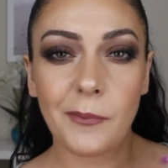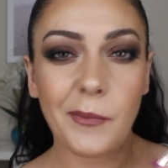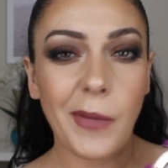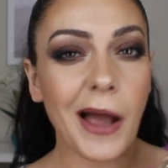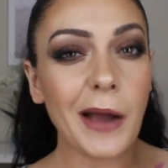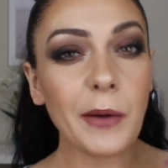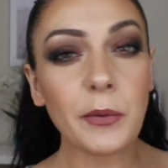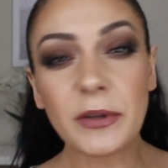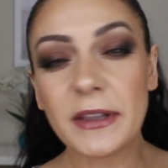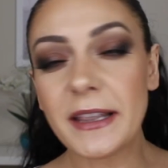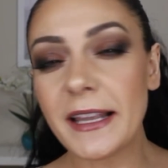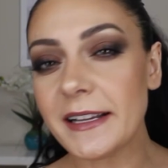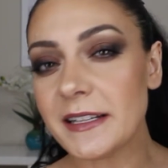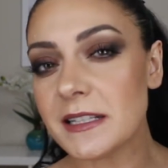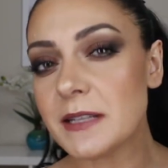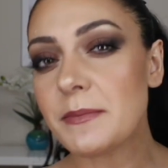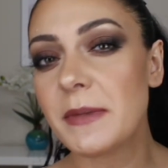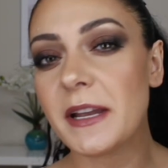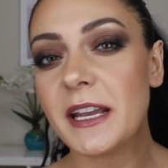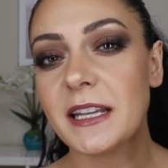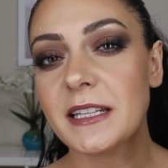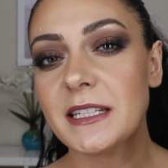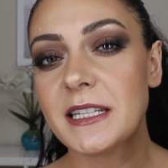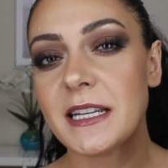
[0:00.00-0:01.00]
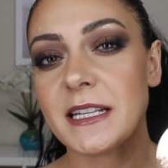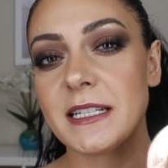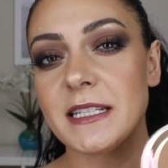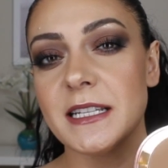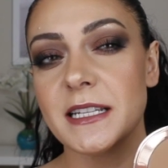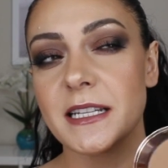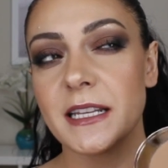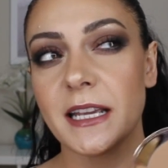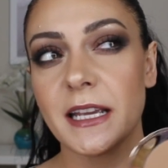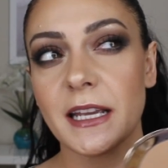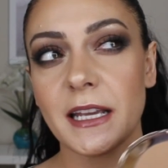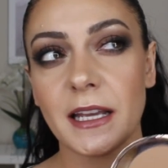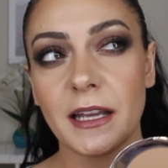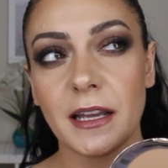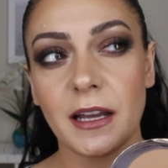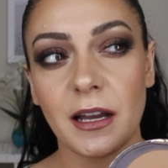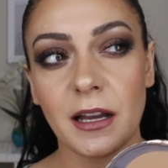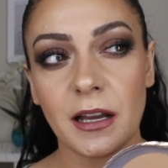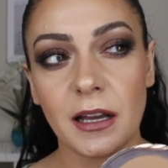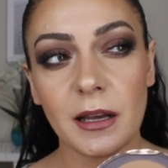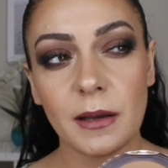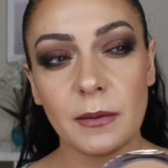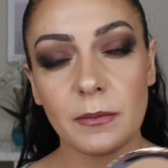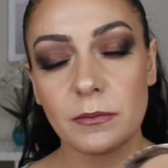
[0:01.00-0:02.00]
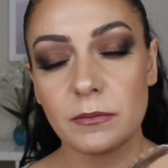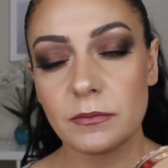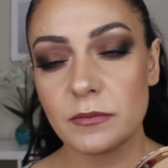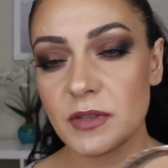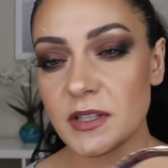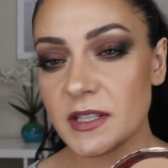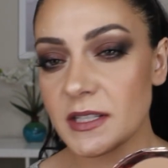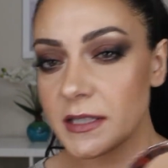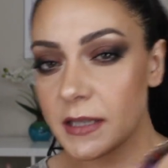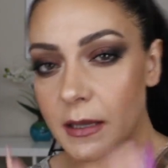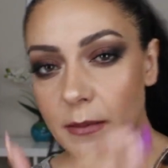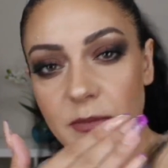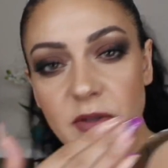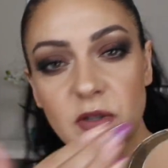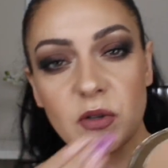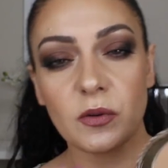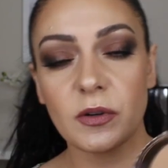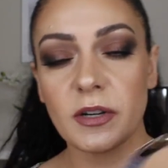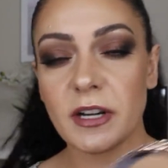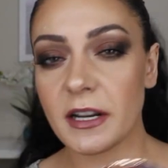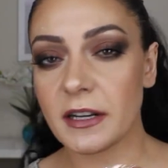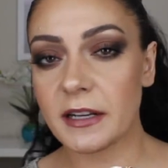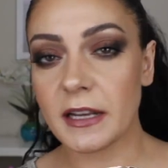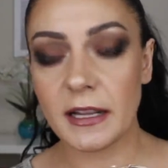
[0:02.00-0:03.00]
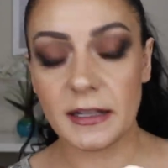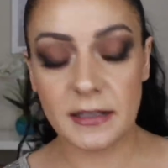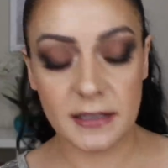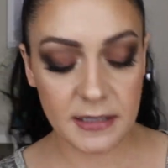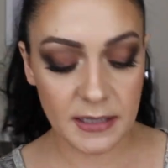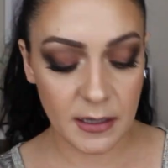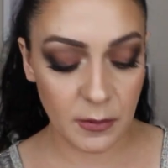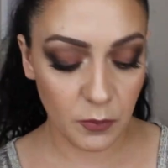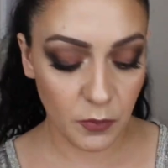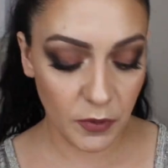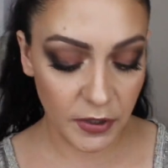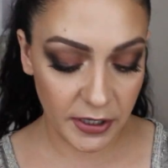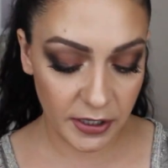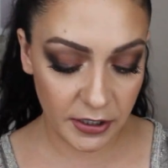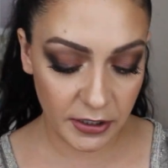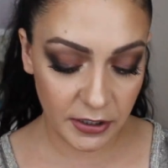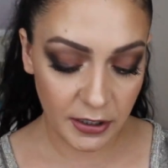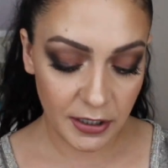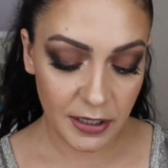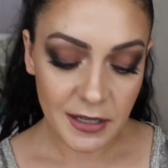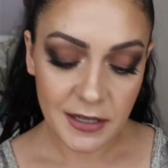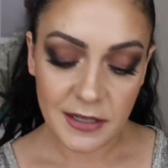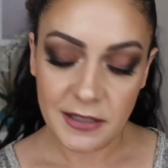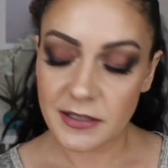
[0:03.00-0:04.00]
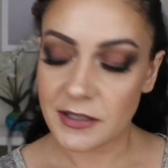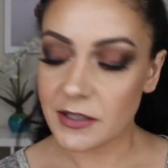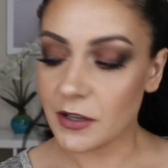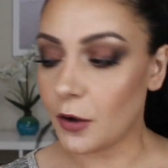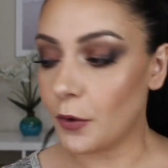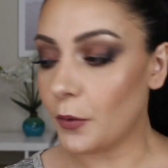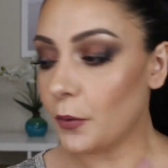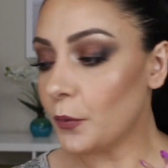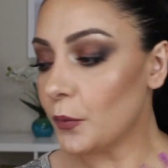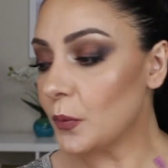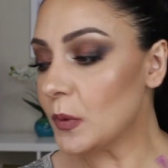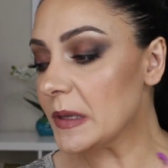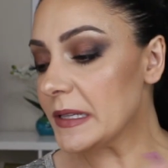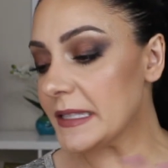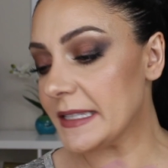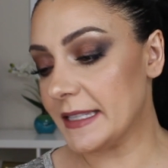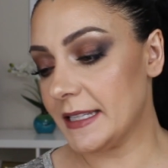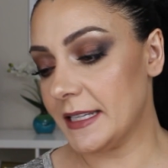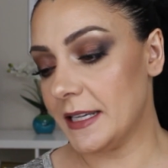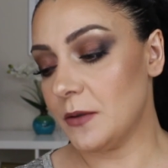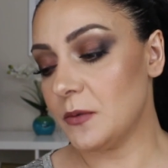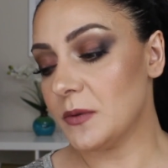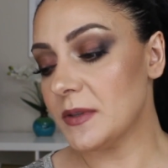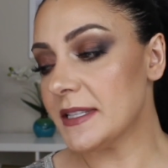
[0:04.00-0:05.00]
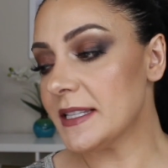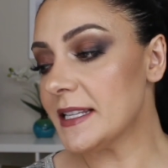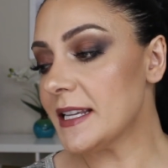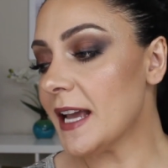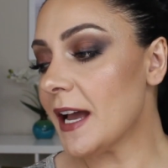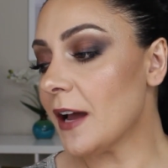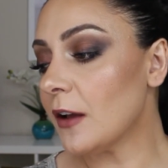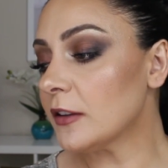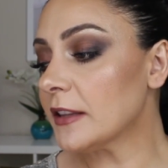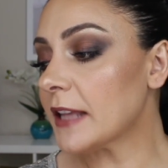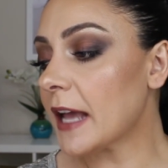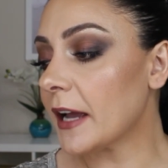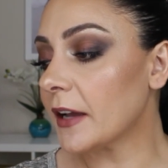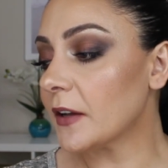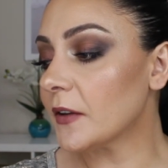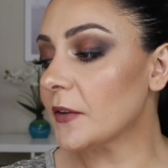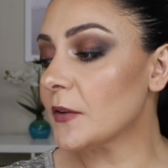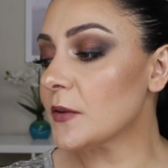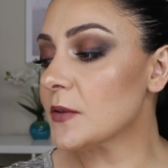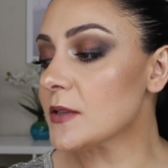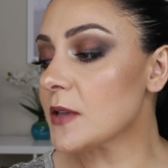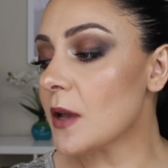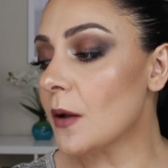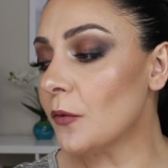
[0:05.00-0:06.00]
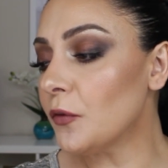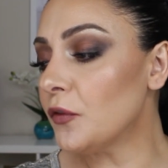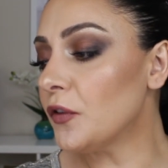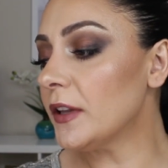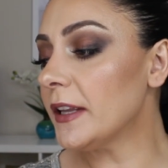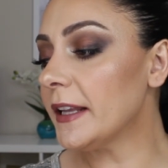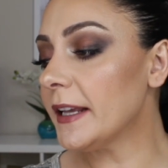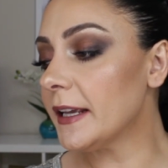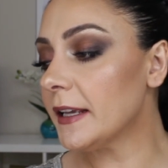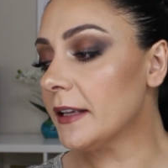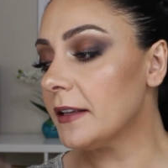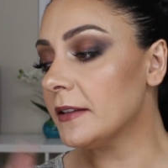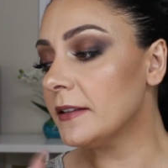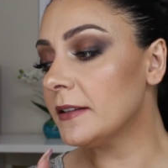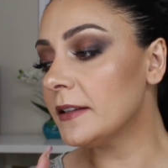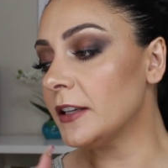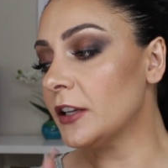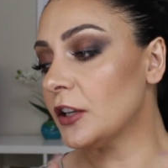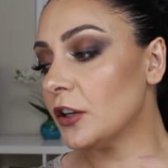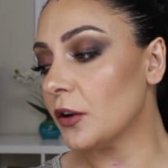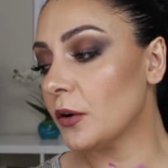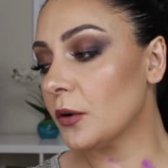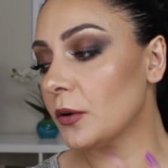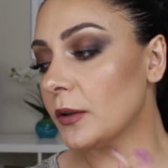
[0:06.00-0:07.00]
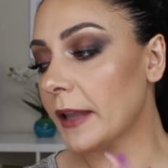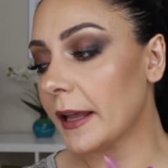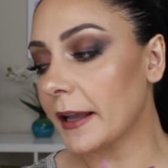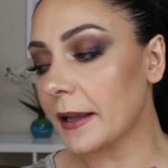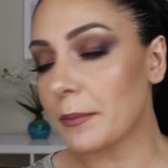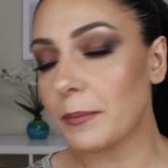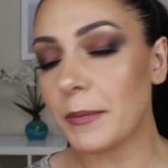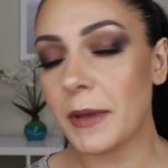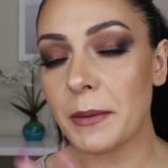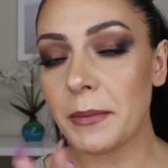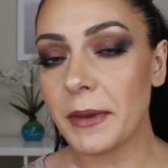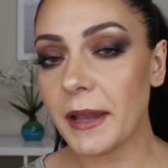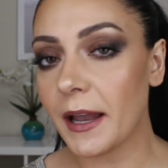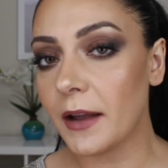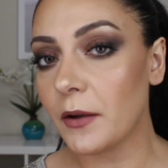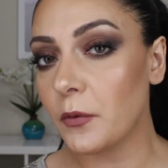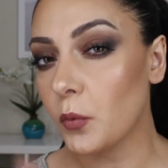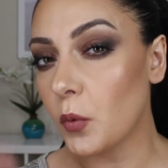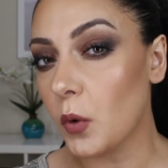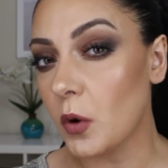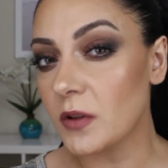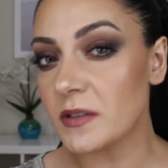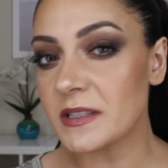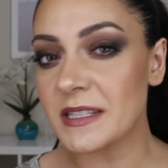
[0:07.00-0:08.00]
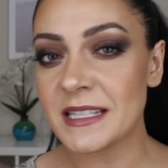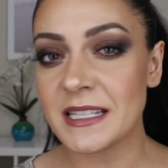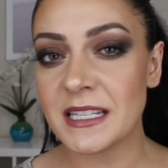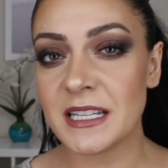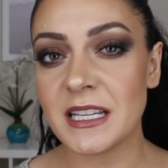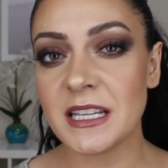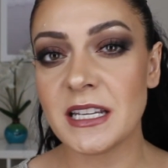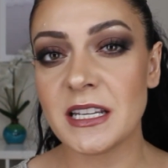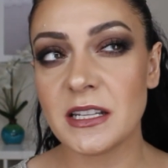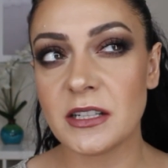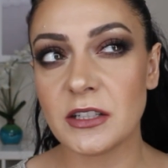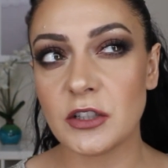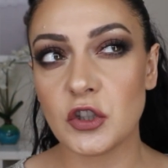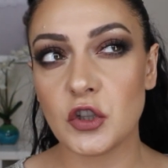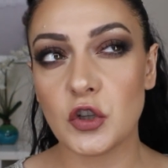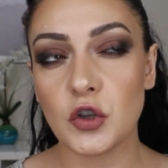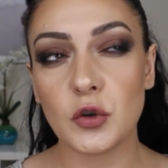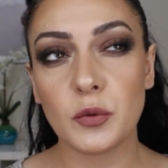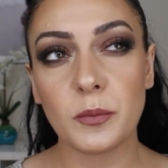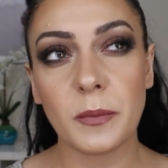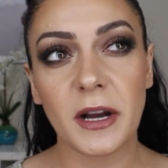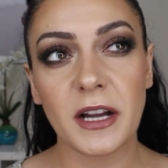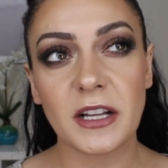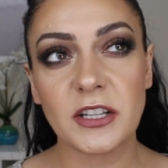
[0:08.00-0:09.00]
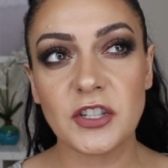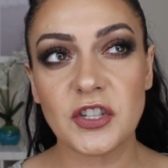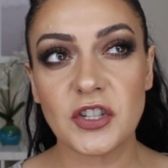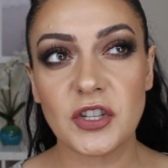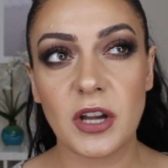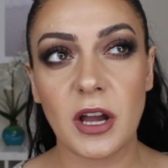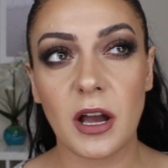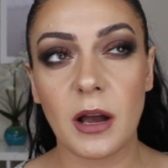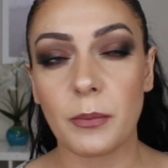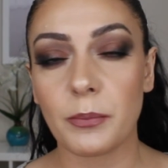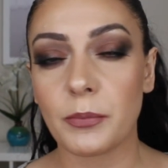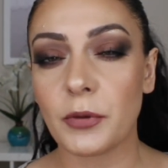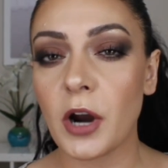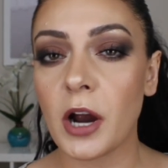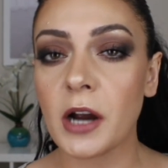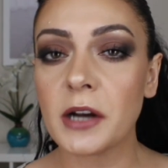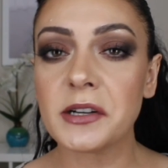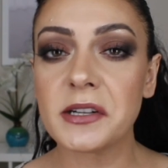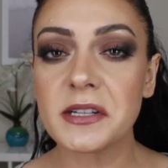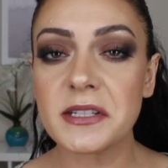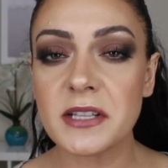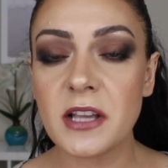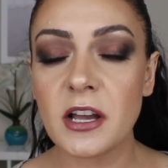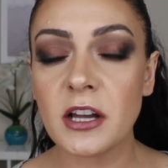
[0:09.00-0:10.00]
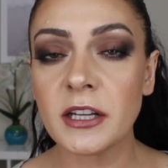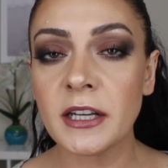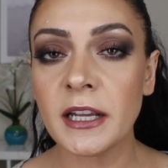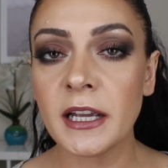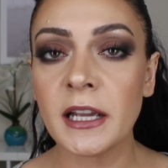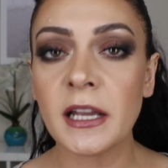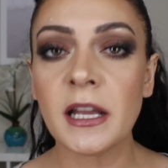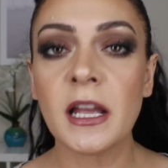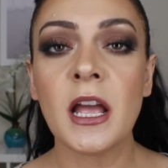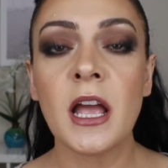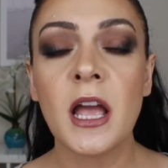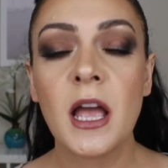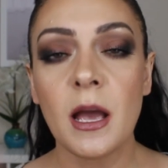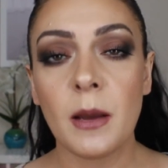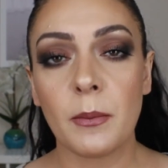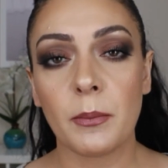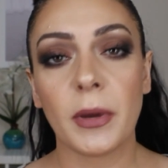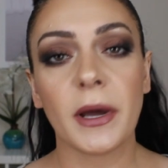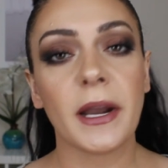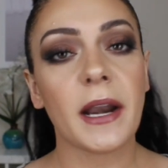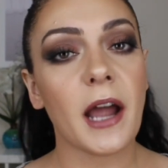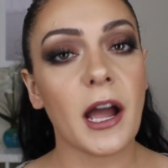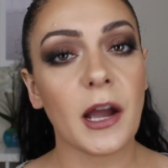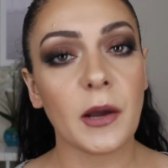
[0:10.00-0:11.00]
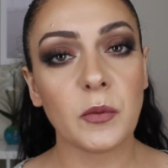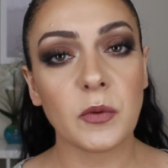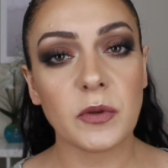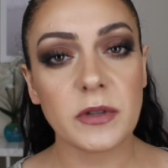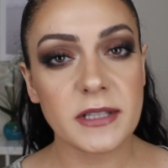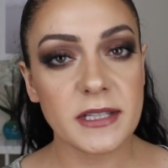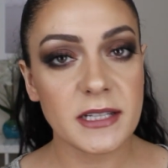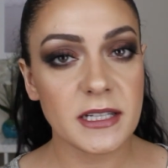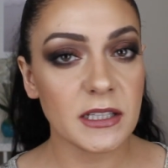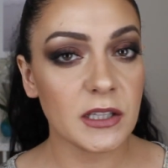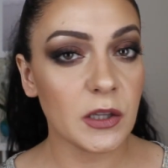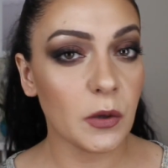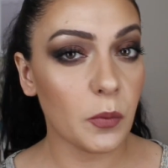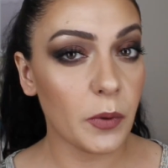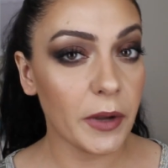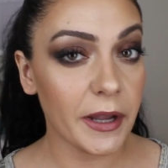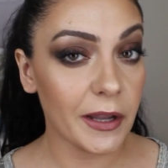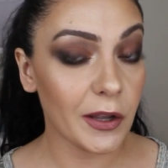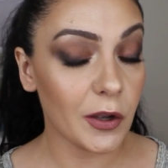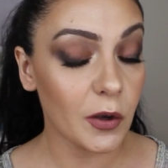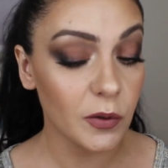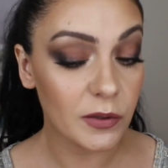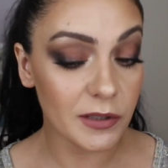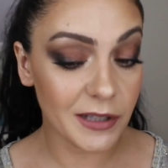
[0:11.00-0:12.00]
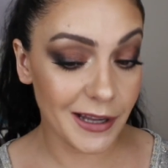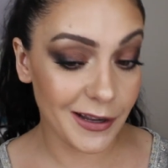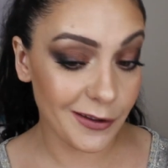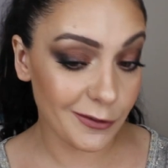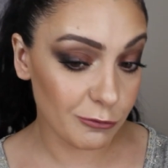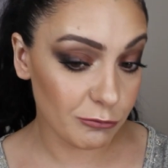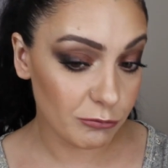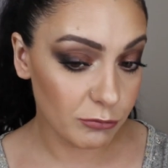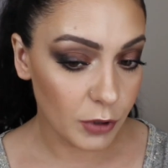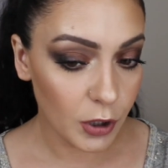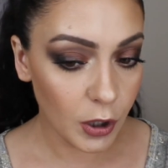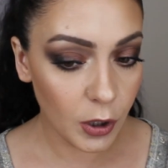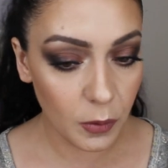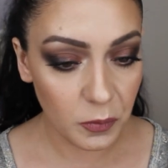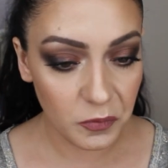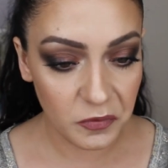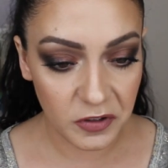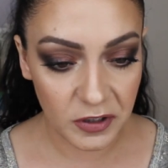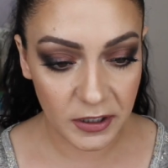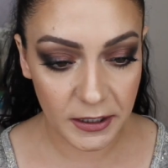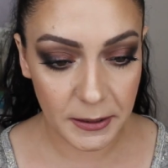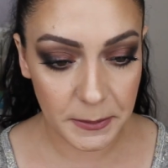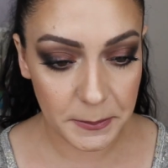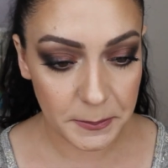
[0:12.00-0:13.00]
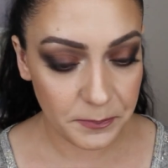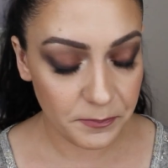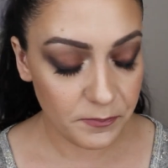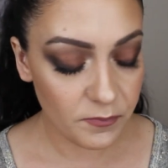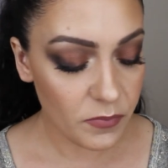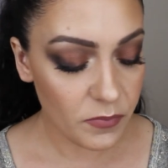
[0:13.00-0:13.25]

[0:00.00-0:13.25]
I would like to make a dent in it, um, some sort of dent somewhere. So we'll see. We'll see how that goes. Hopefully, you know, like maybe I won't see too much uh, progress on it, but I will see the weight go down, hopefully.